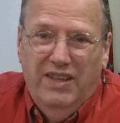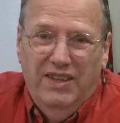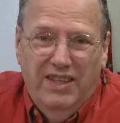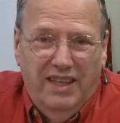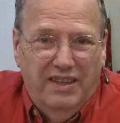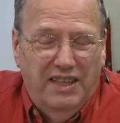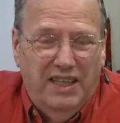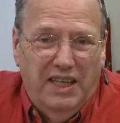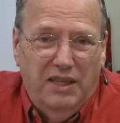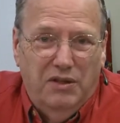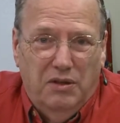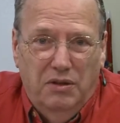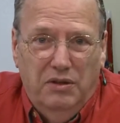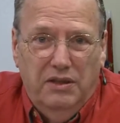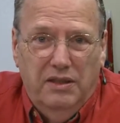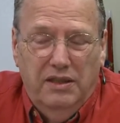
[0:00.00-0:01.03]
Not that I
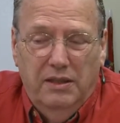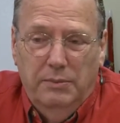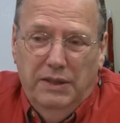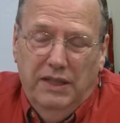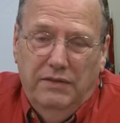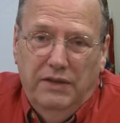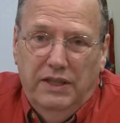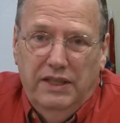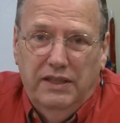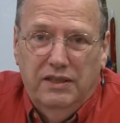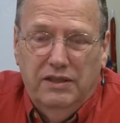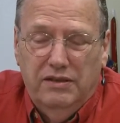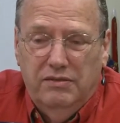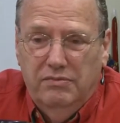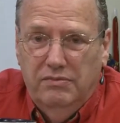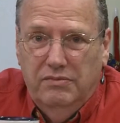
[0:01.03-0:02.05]
could. Everything
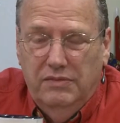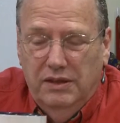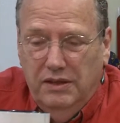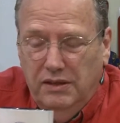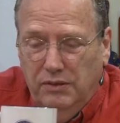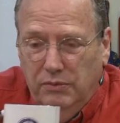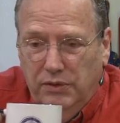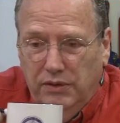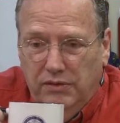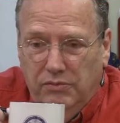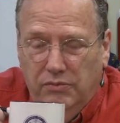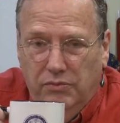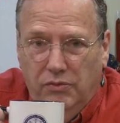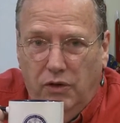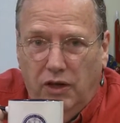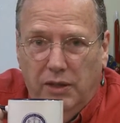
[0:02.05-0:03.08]
is
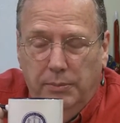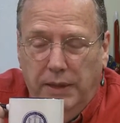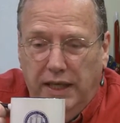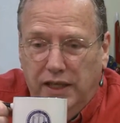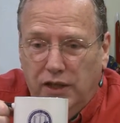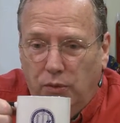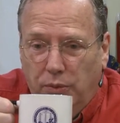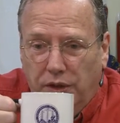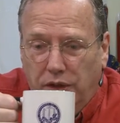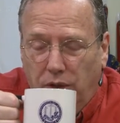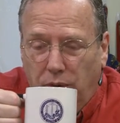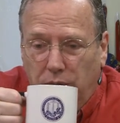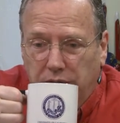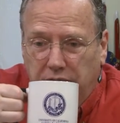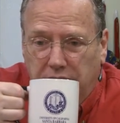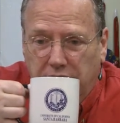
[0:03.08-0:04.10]
automatic
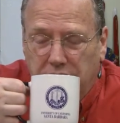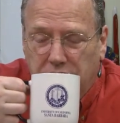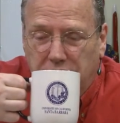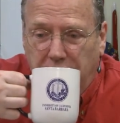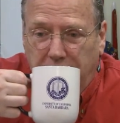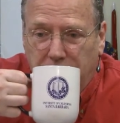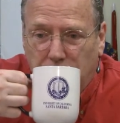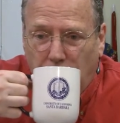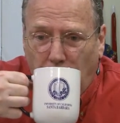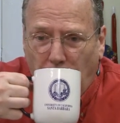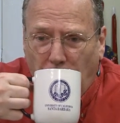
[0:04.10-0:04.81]
withholding these days.